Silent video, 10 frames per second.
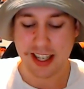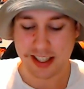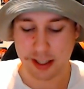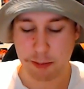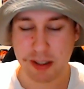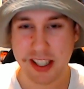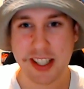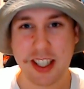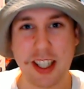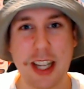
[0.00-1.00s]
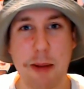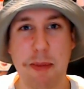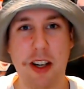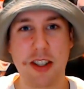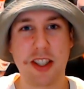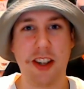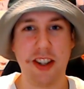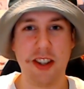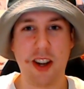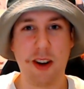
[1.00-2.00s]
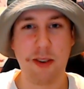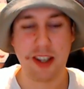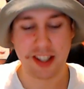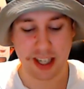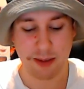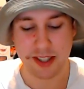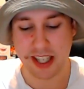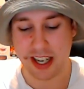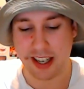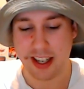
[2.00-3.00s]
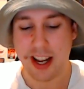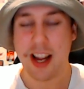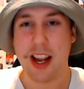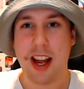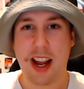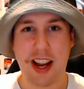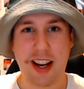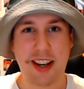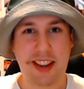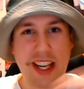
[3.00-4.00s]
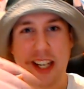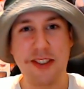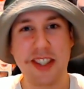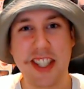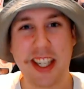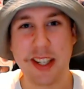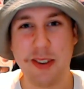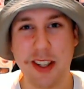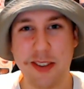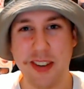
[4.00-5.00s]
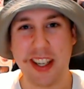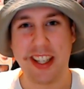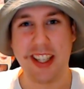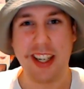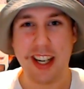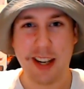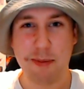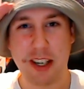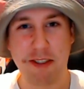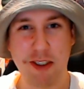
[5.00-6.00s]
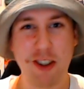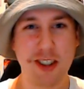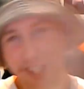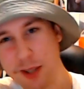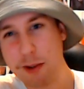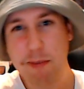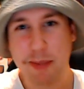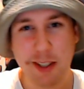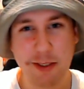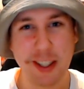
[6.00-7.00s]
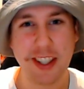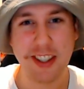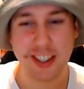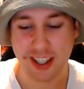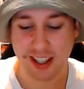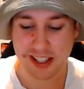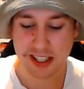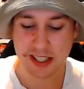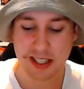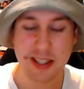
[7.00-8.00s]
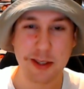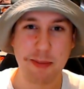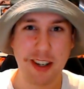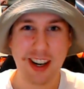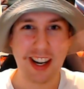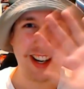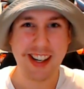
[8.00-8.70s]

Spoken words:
So please click that bell so you know when it comes out. And thanks for sticking with me. May the force be with you guys. Bye.